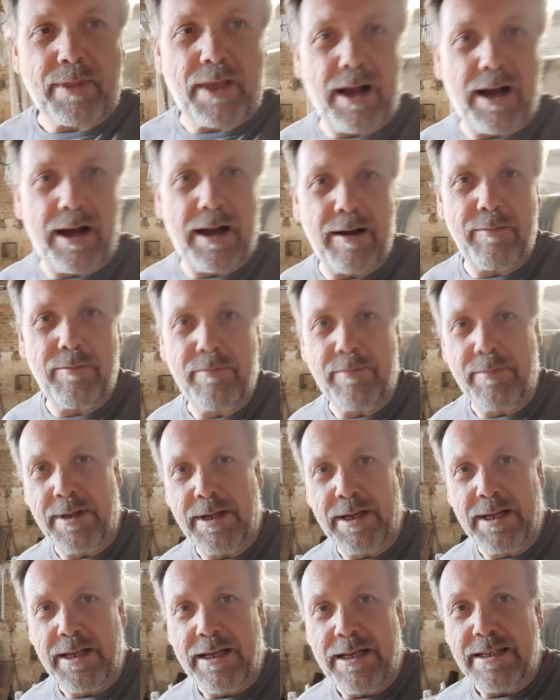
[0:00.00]
So
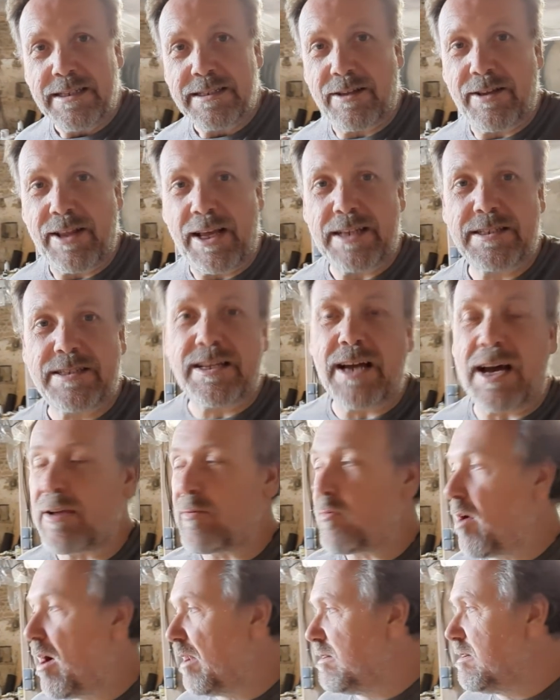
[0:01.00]
that's day
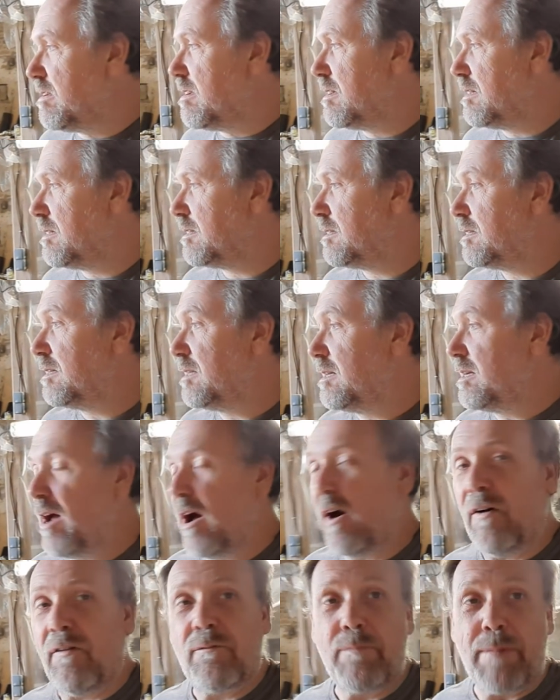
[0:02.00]
one
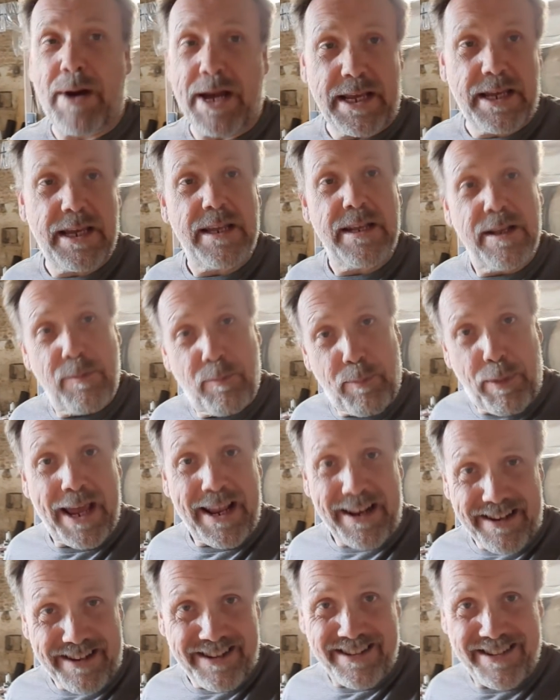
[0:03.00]
of making the
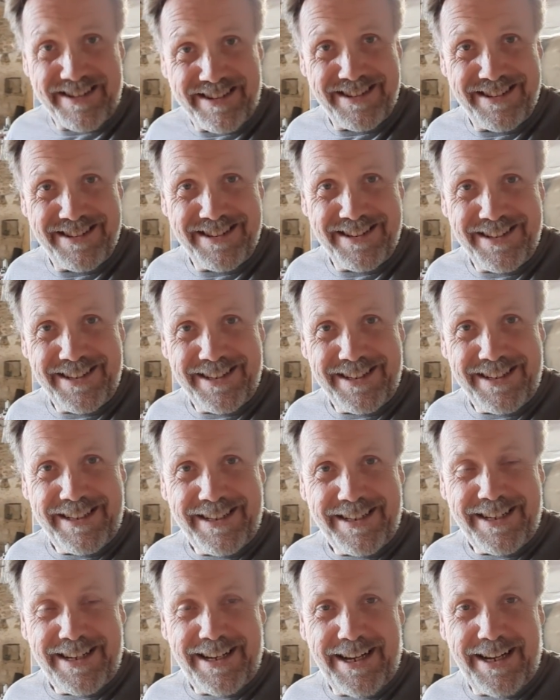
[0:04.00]
bed.
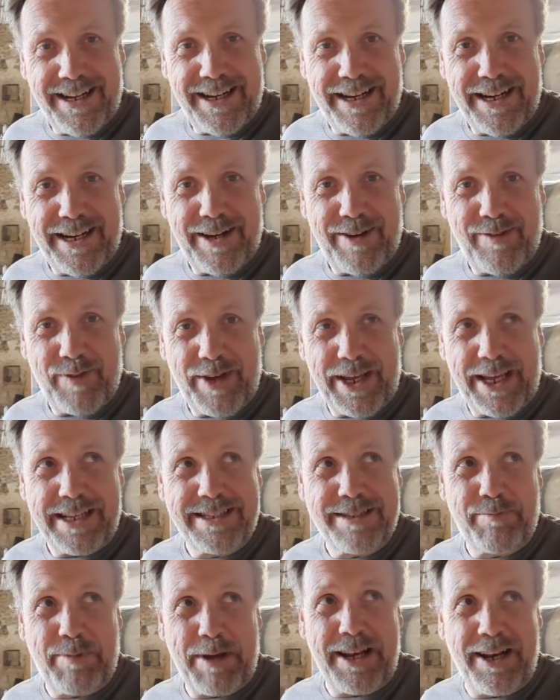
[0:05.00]

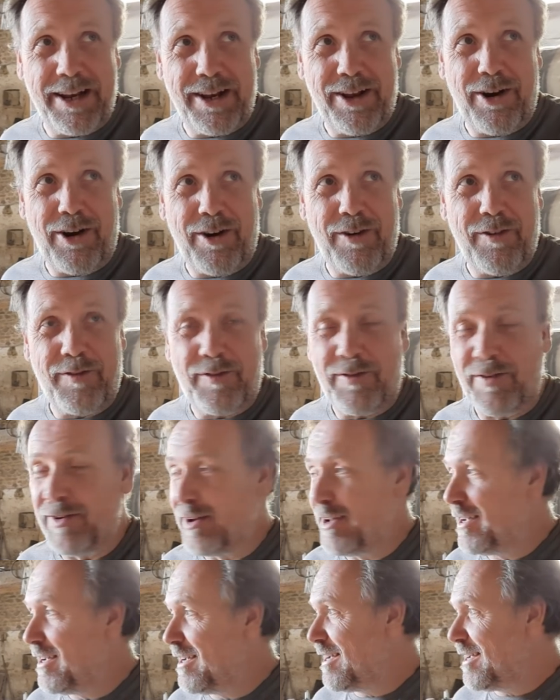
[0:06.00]
There's been an
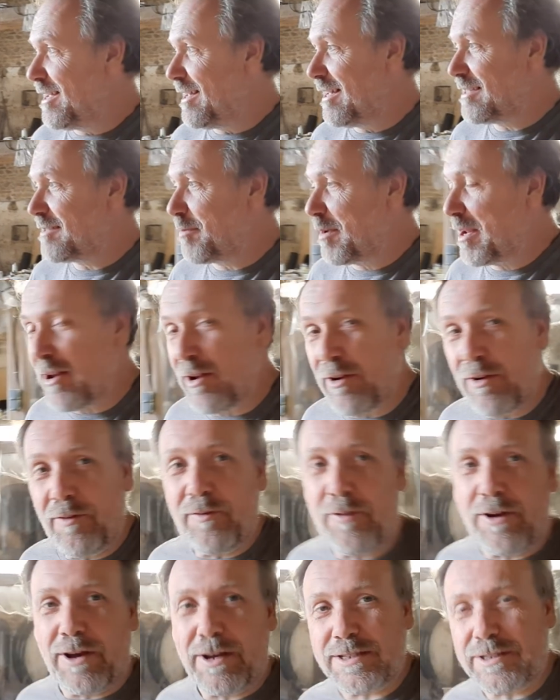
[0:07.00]

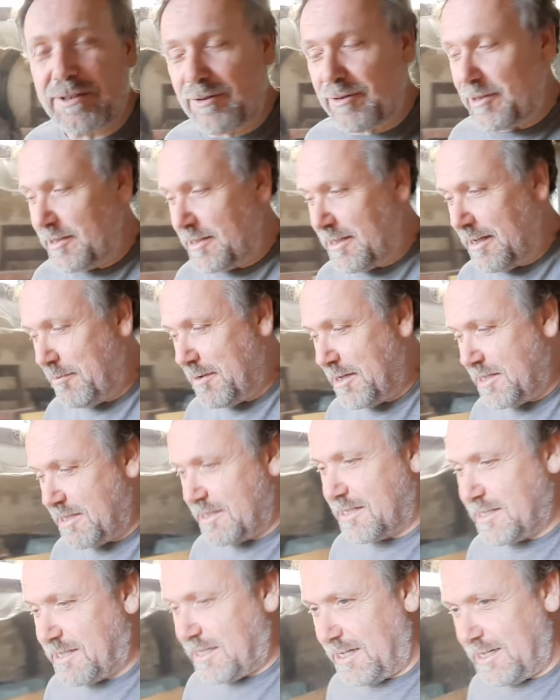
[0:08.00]
awful lot of sawdust. Let me
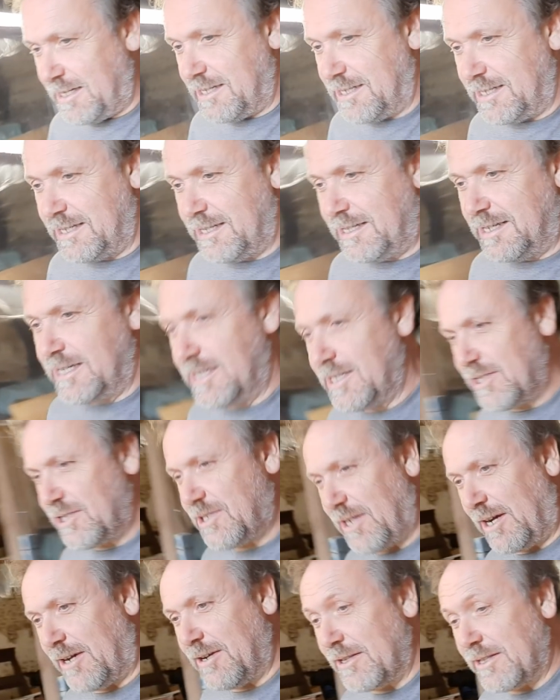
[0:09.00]
just
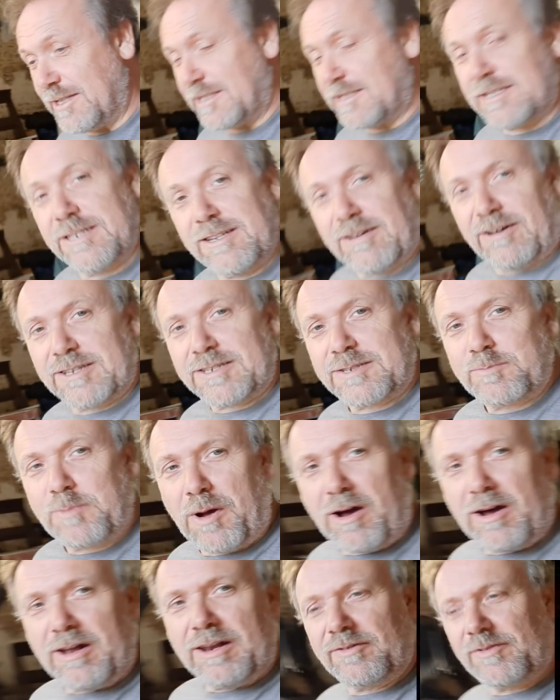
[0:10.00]
show you this nice
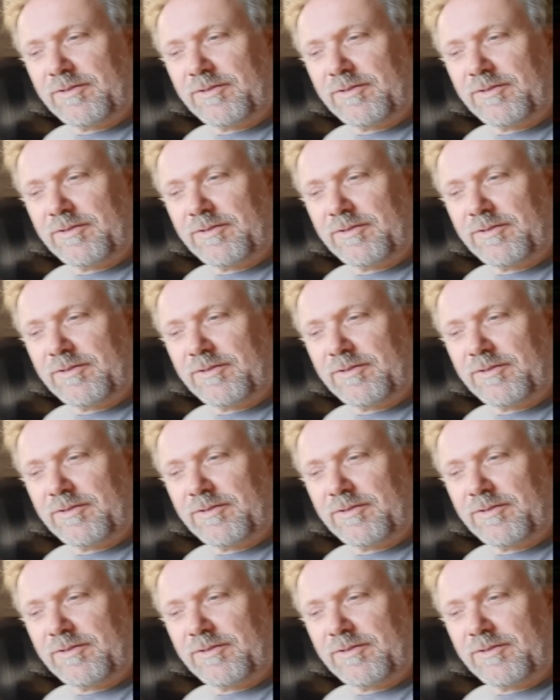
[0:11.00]
pile